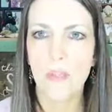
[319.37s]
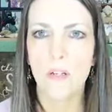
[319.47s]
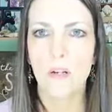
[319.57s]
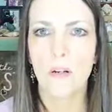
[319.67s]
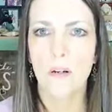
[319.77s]
but
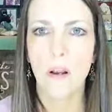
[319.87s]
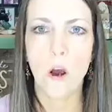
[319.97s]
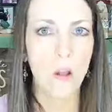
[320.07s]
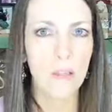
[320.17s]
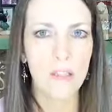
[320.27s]
they're
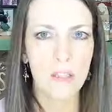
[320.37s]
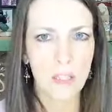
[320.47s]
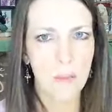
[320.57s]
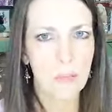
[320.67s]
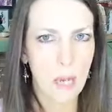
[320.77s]
all at the
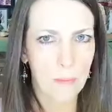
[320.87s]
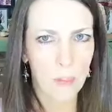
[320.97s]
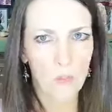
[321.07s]
same time.